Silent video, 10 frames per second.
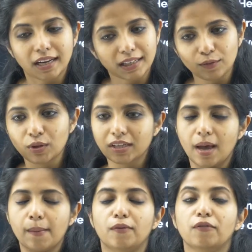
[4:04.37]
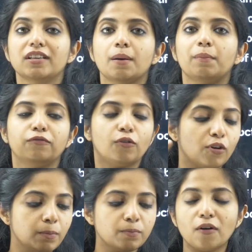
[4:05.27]
I'll give you an example. For example,
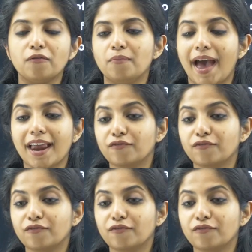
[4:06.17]
forelimb of man,